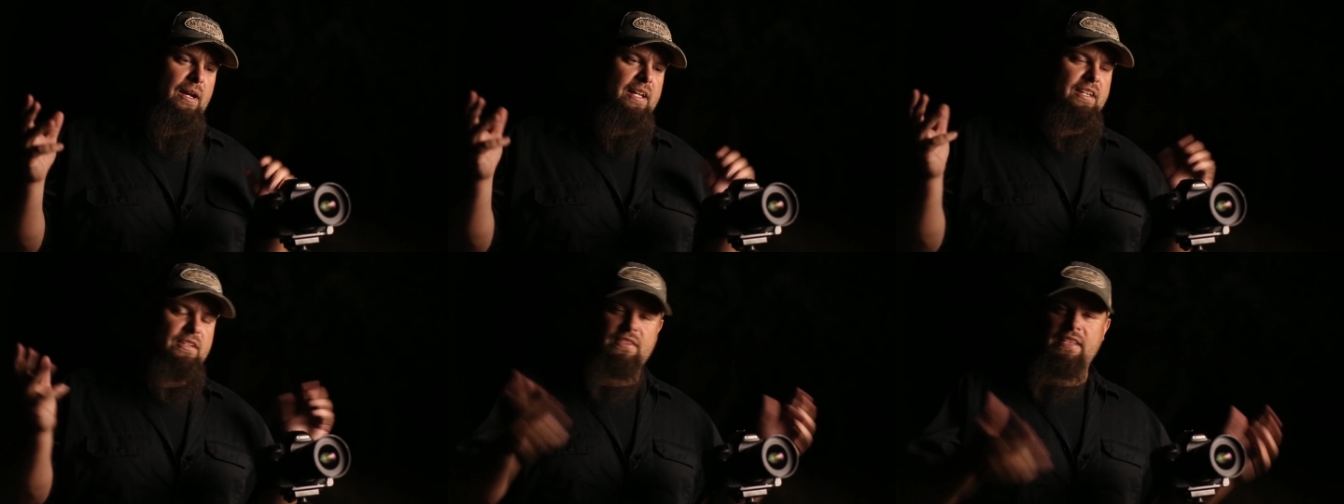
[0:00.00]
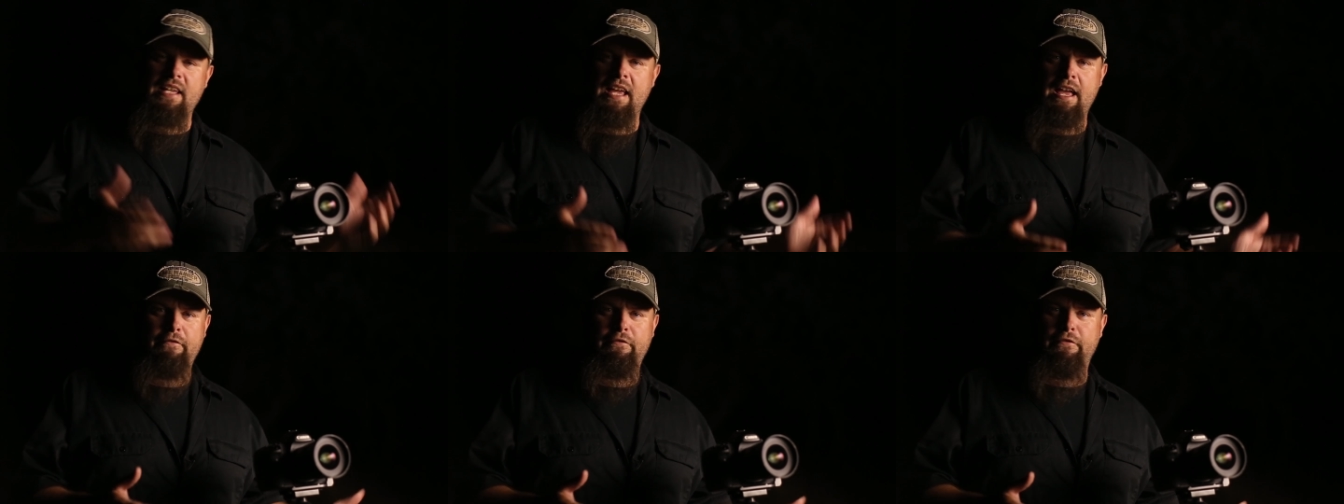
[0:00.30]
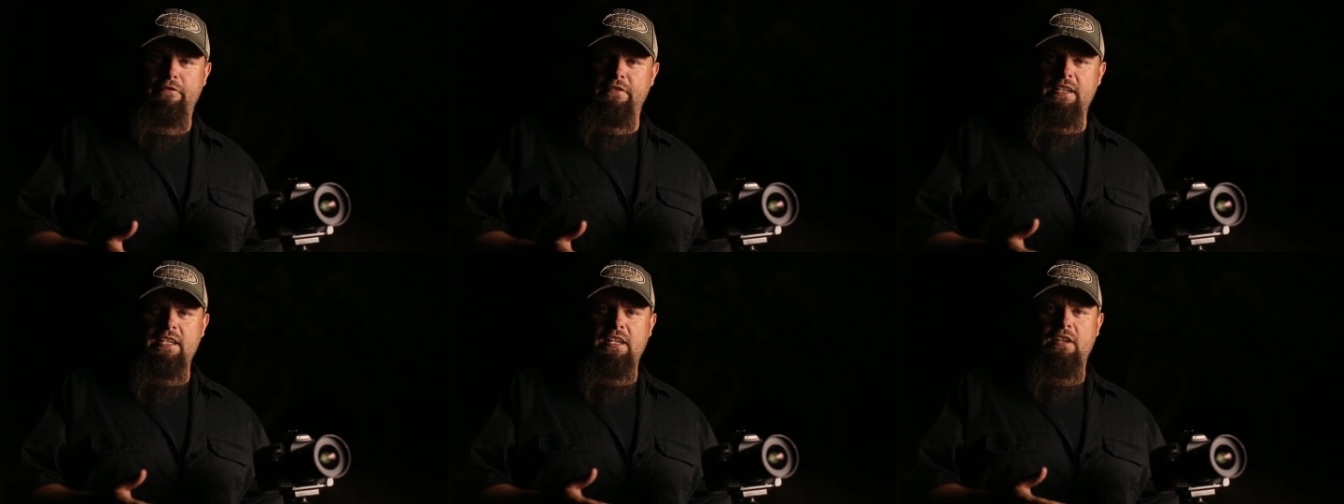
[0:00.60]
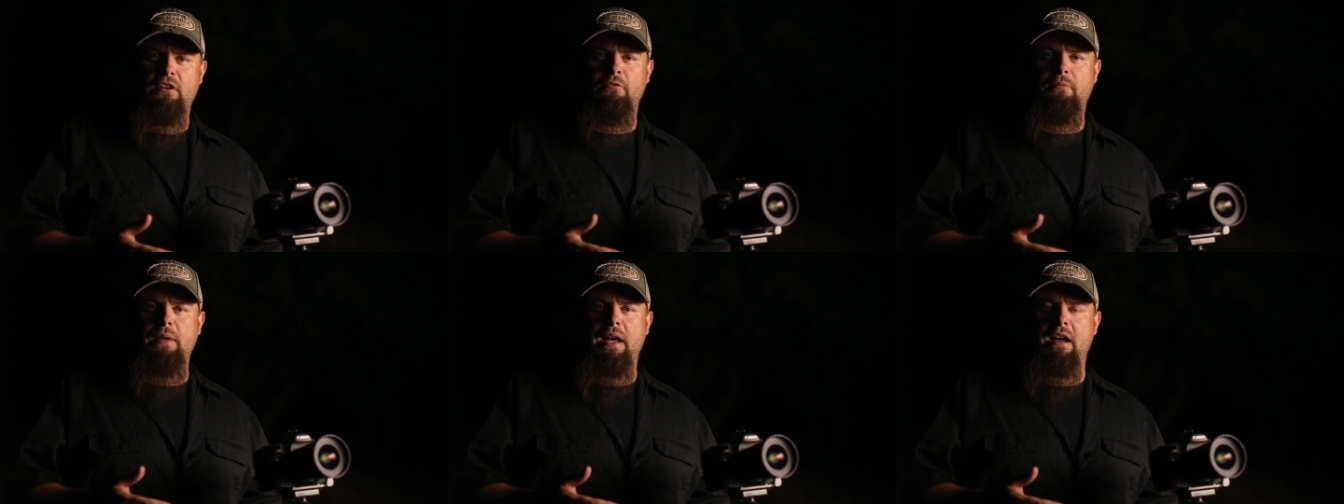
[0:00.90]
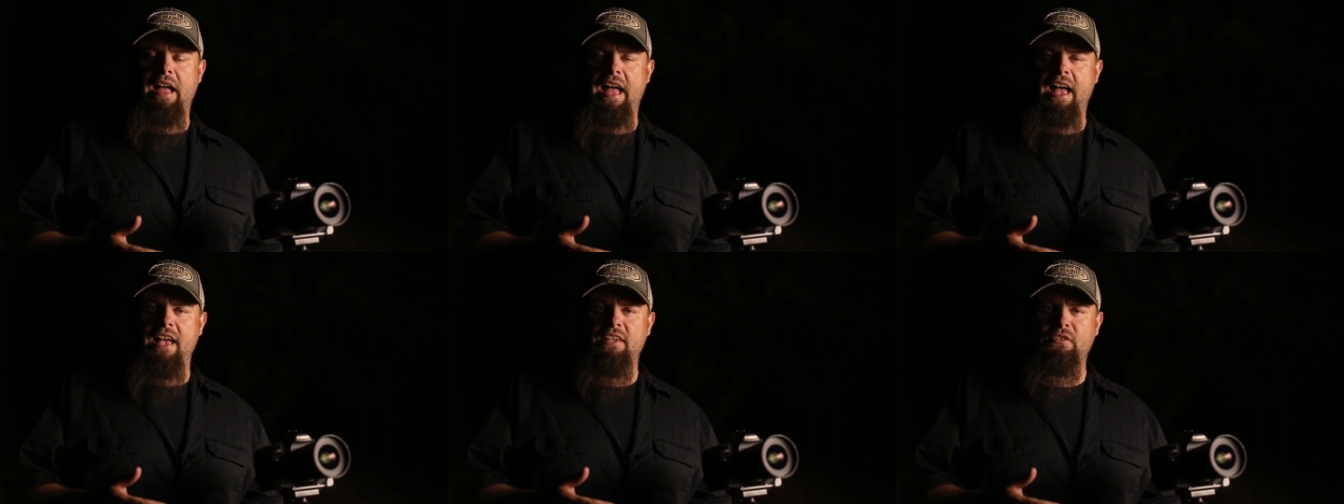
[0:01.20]
I used to have a video
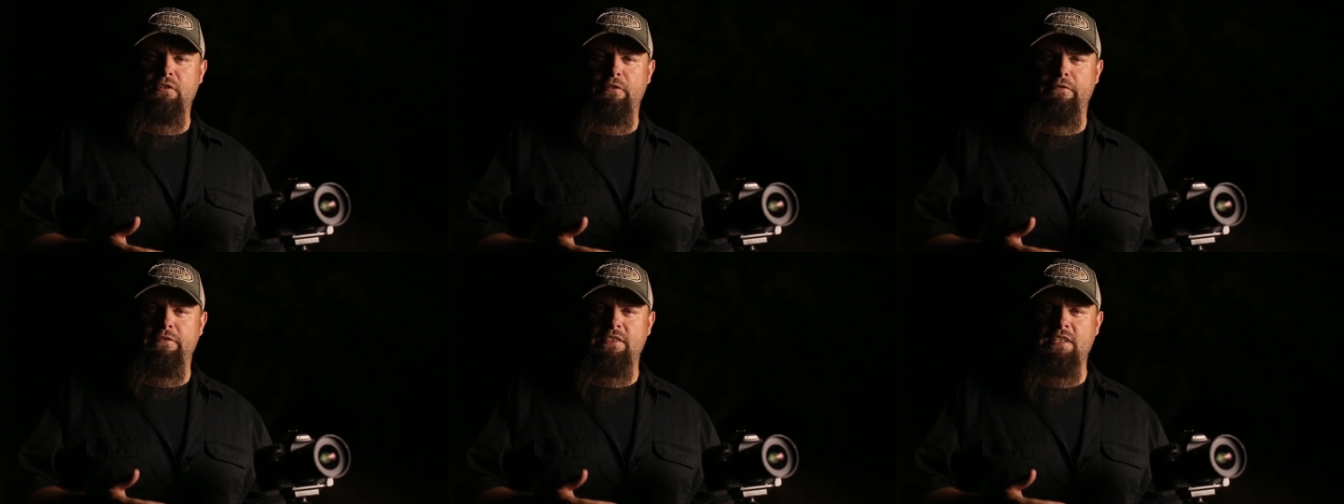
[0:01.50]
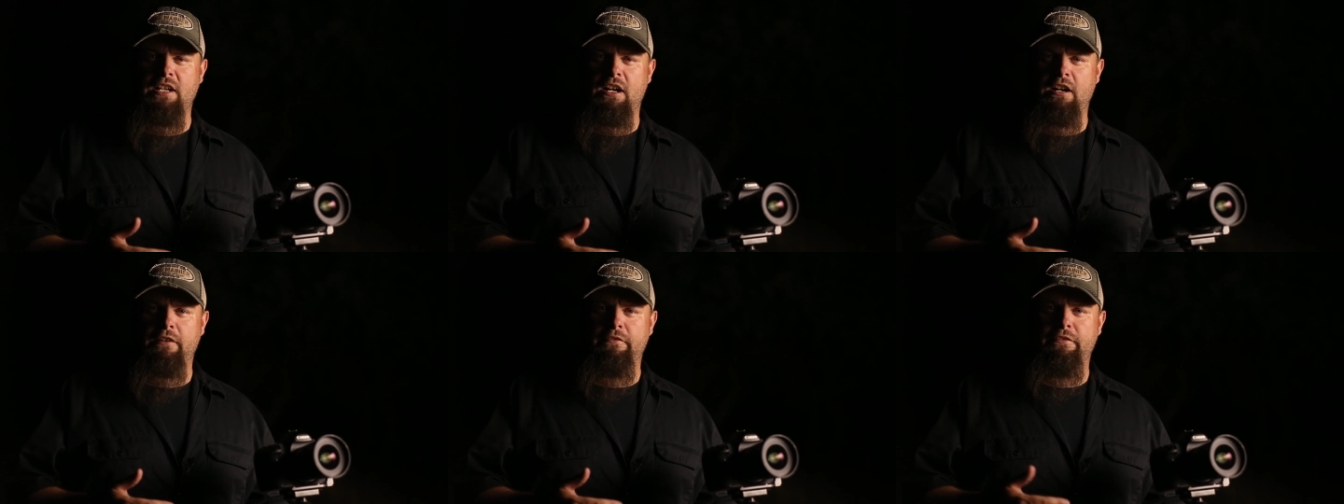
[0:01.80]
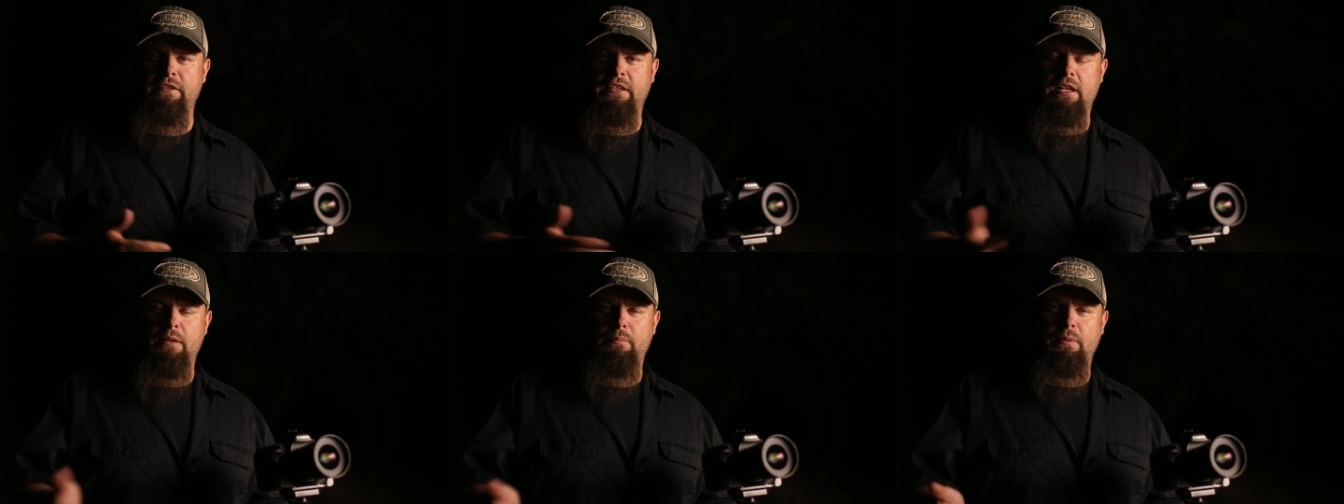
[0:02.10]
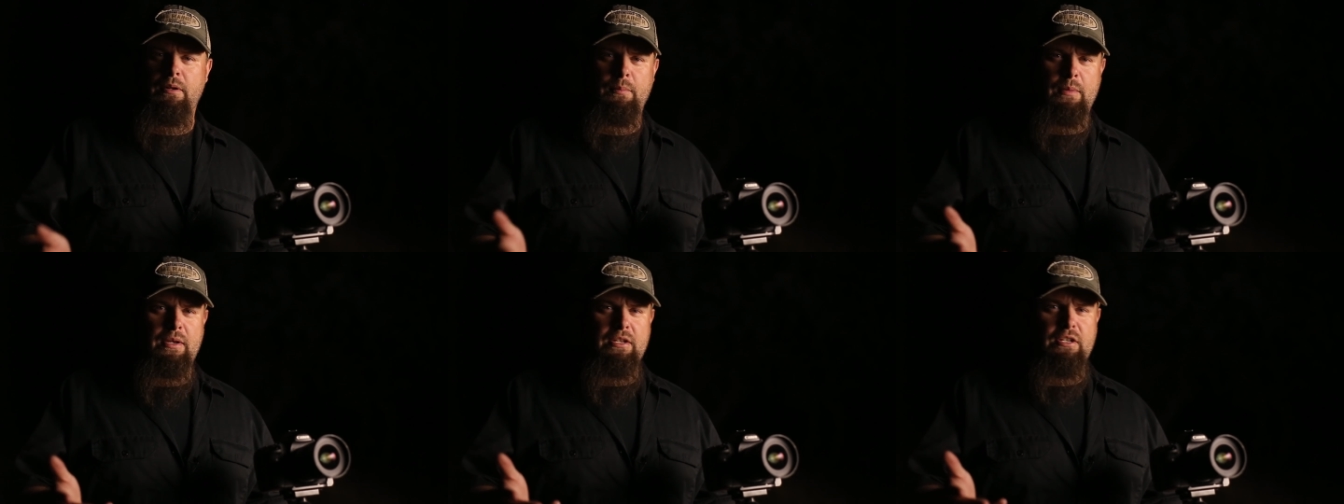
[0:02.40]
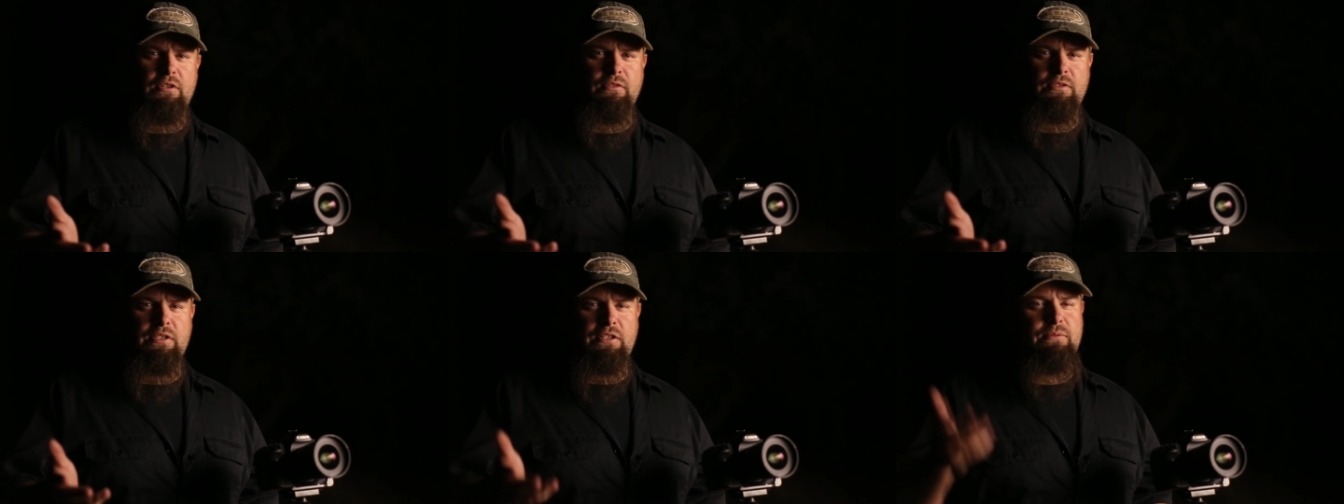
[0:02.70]
about astrophotography up on my
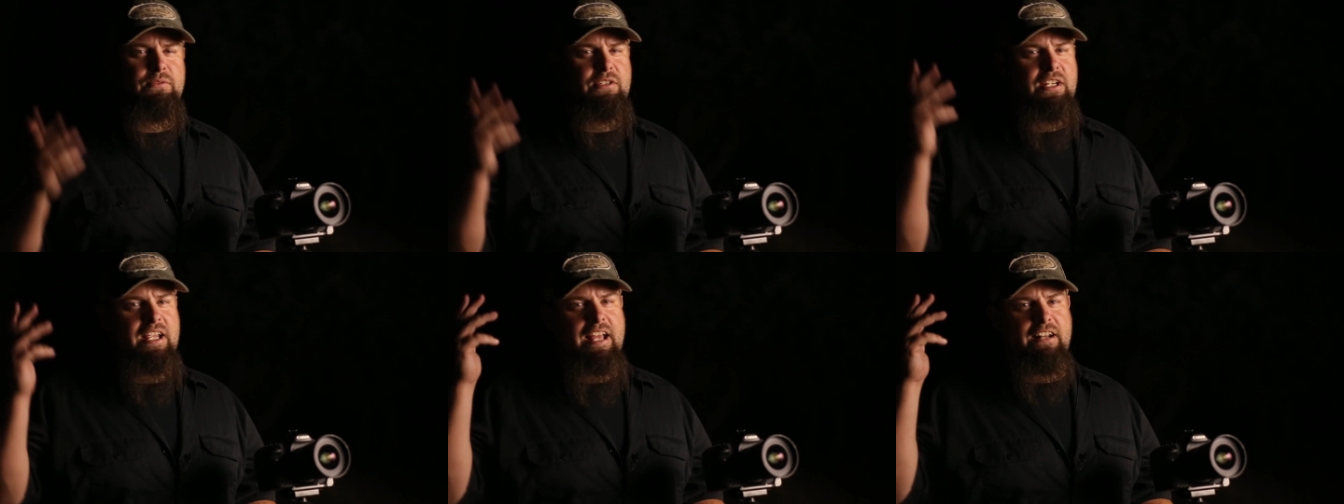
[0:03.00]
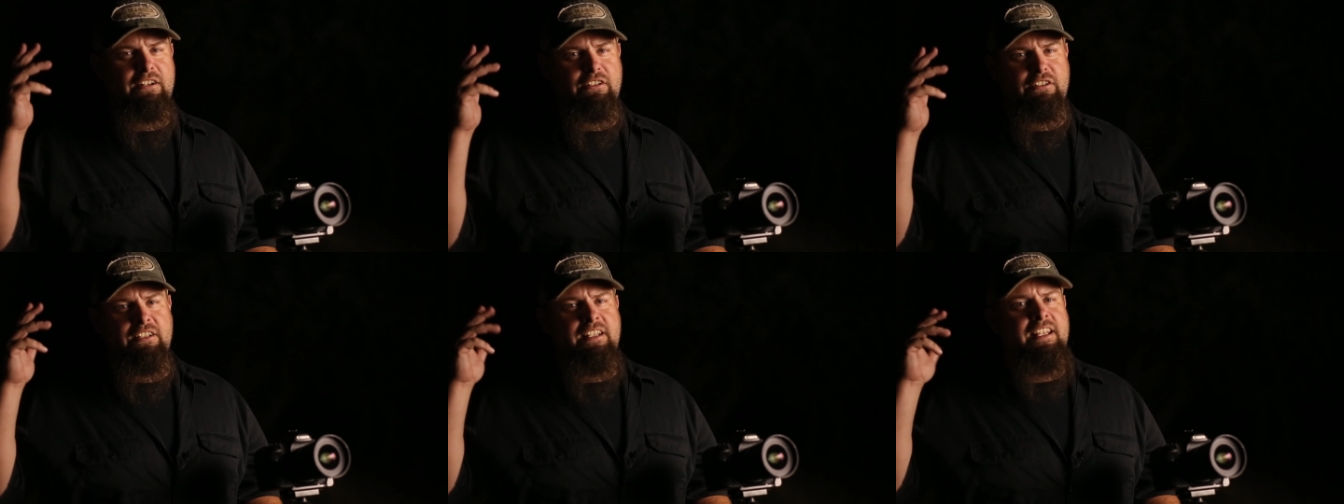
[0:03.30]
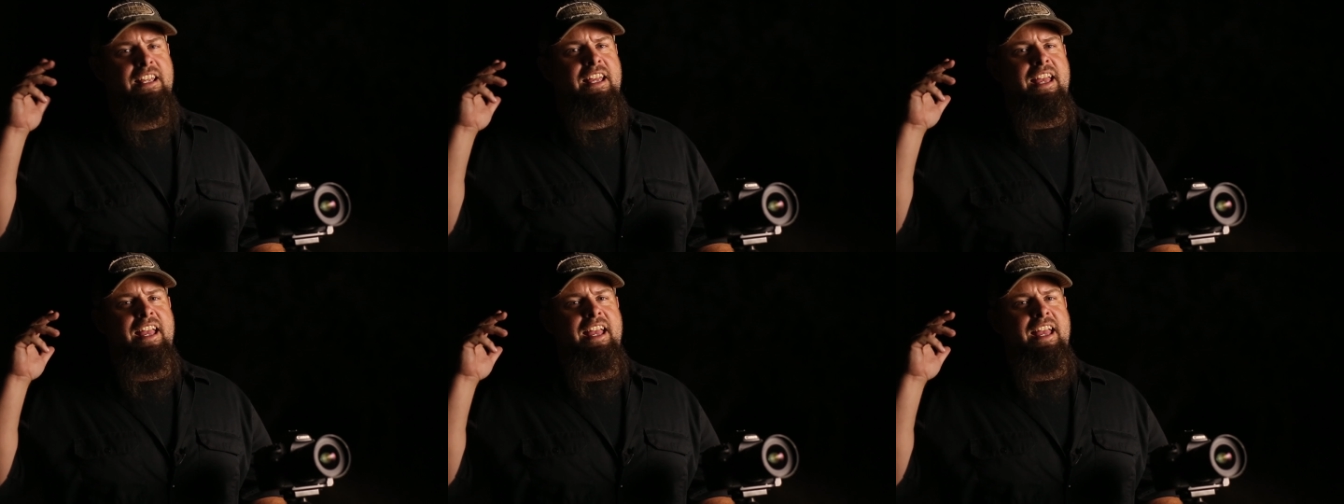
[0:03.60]
YouTube channel,